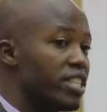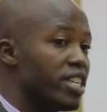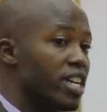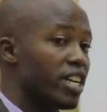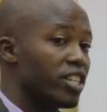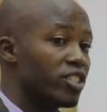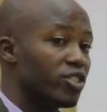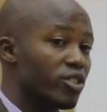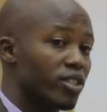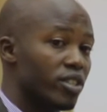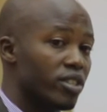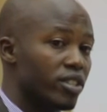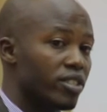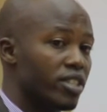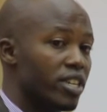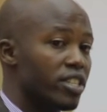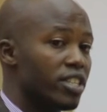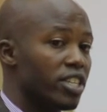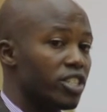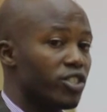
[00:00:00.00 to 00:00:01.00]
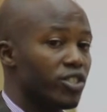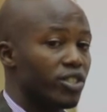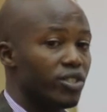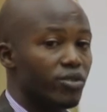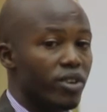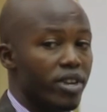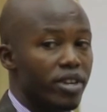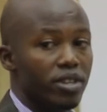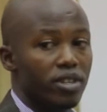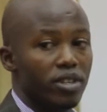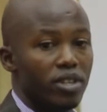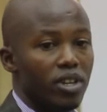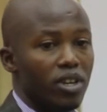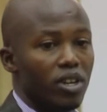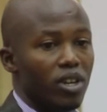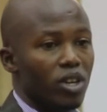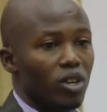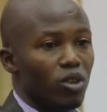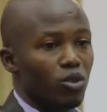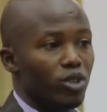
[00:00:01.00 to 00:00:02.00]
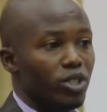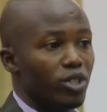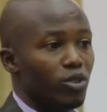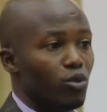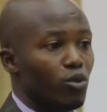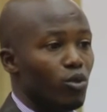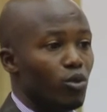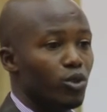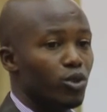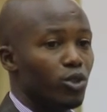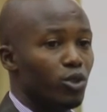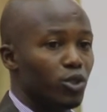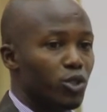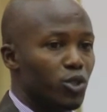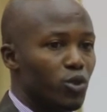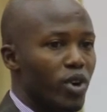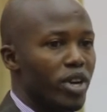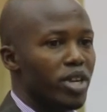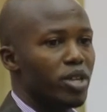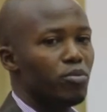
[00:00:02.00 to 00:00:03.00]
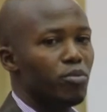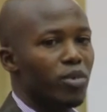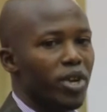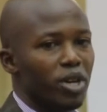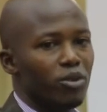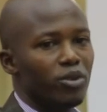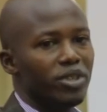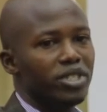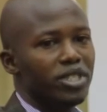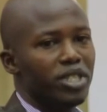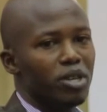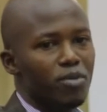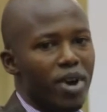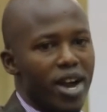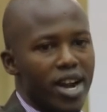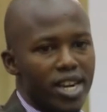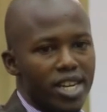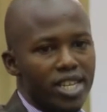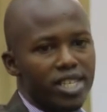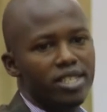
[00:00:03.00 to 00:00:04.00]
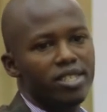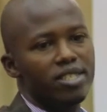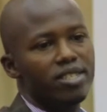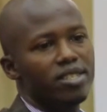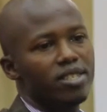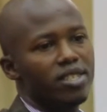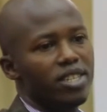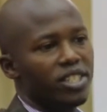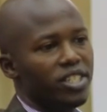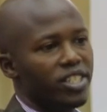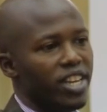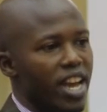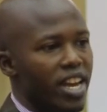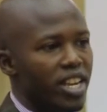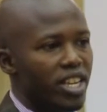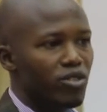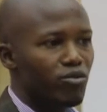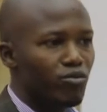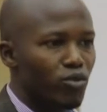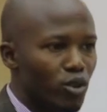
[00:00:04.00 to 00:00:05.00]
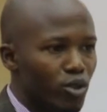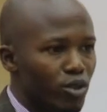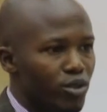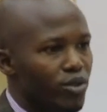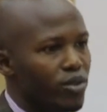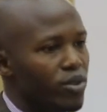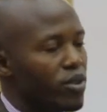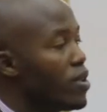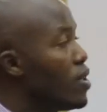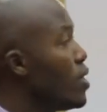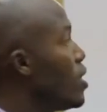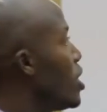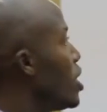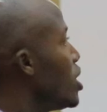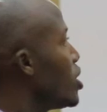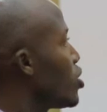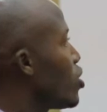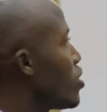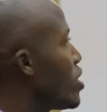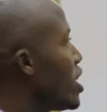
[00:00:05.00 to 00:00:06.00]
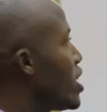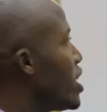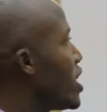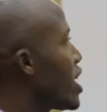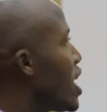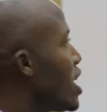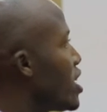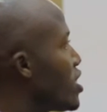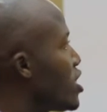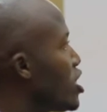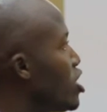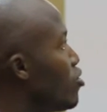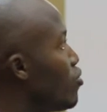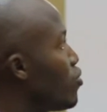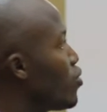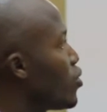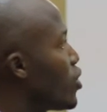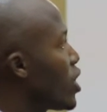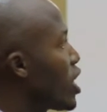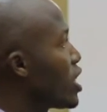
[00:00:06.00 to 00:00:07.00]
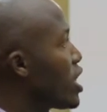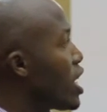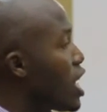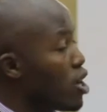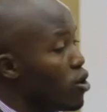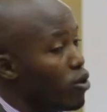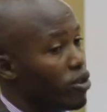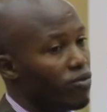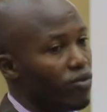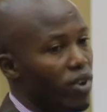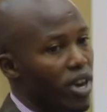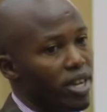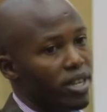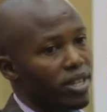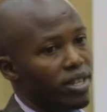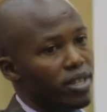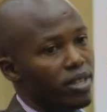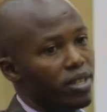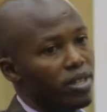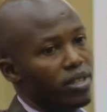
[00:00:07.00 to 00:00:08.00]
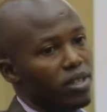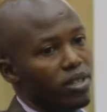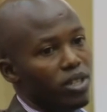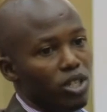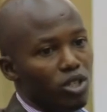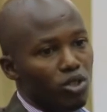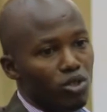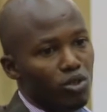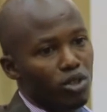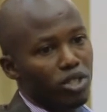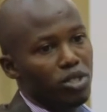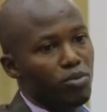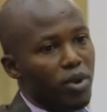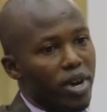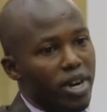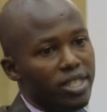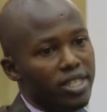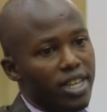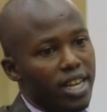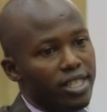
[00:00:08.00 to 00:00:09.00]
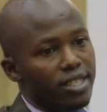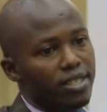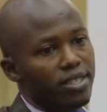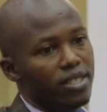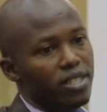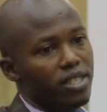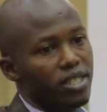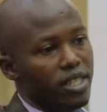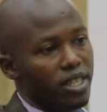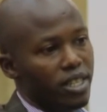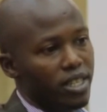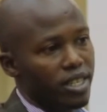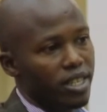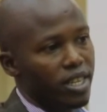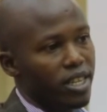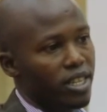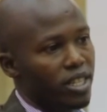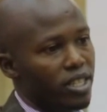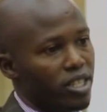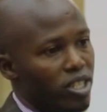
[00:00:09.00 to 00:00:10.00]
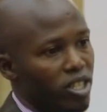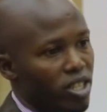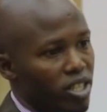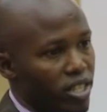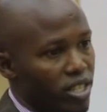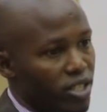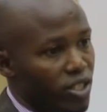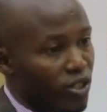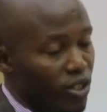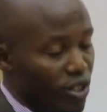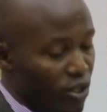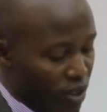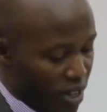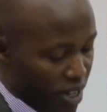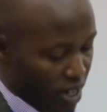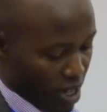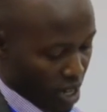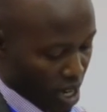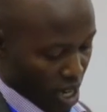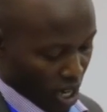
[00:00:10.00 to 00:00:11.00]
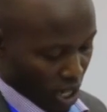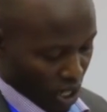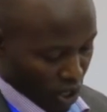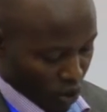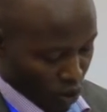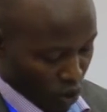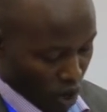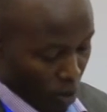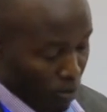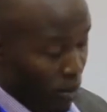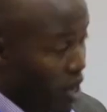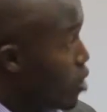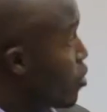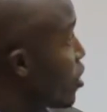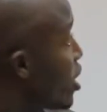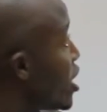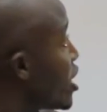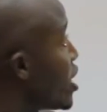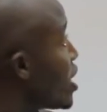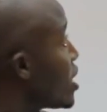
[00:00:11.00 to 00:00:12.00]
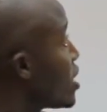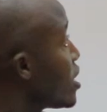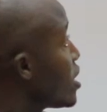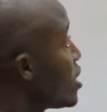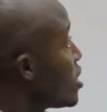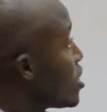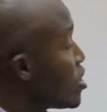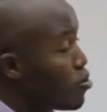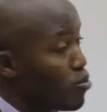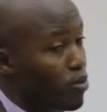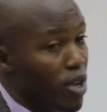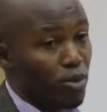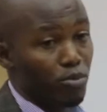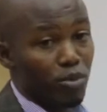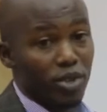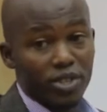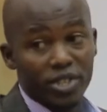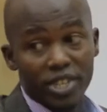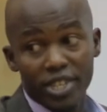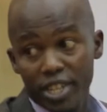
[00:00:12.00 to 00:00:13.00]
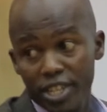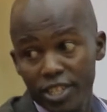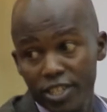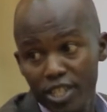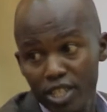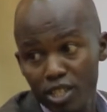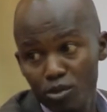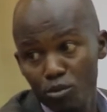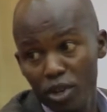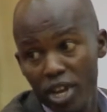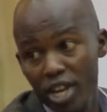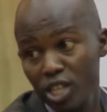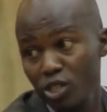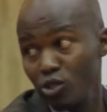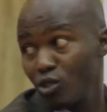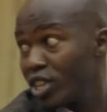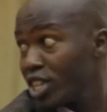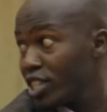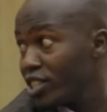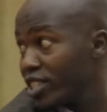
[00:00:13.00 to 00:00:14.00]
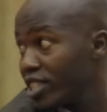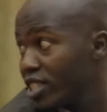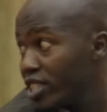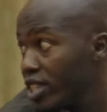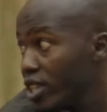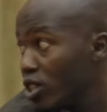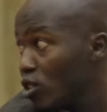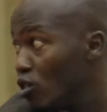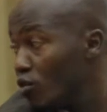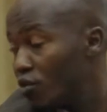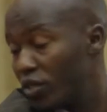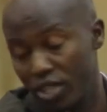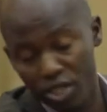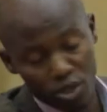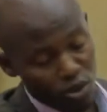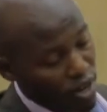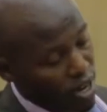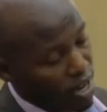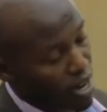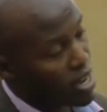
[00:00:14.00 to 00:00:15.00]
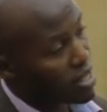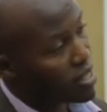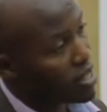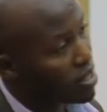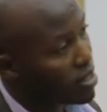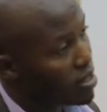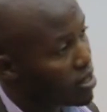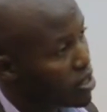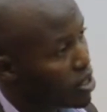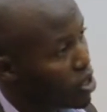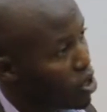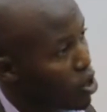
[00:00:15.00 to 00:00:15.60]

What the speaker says: the children who usually play with the monkeys, sharing food, so that they can see if they cannot find those parasites in children. So I'm now ending my presentation by acknowledging the conference organizers